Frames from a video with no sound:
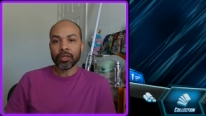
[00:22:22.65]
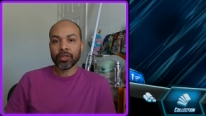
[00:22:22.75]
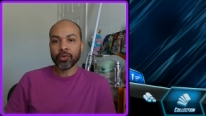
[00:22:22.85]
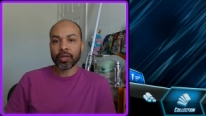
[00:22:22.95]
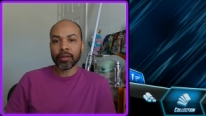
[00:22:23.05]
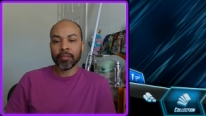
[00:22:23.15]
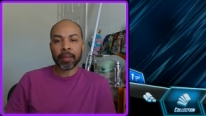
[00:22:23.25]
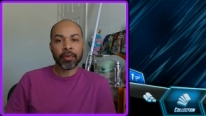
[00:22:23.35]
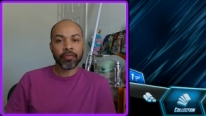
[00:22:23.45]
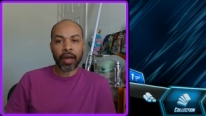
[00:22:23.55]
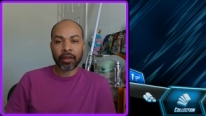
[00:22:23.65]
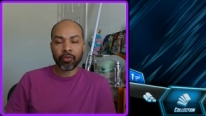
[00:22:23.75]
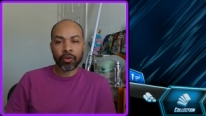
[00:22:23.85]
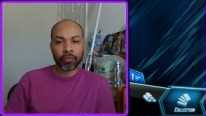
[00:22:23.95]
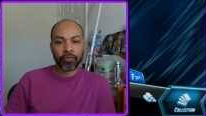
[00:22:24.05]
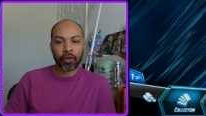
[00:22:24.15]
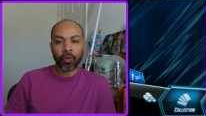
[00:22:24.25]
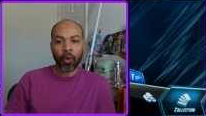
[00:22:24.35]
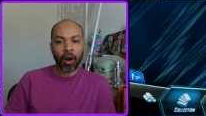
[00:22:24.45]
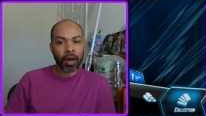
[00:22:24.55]
You could maybe find room for
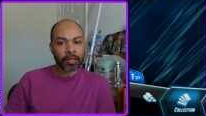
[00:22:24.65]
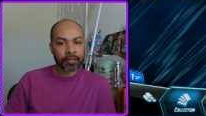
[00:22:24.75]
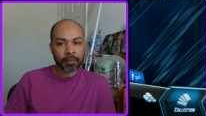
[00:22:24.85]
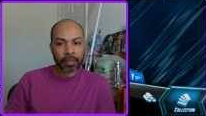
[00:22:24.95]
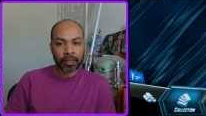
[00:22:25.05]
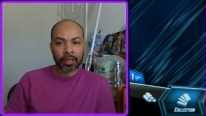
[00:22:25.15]
a Wasp.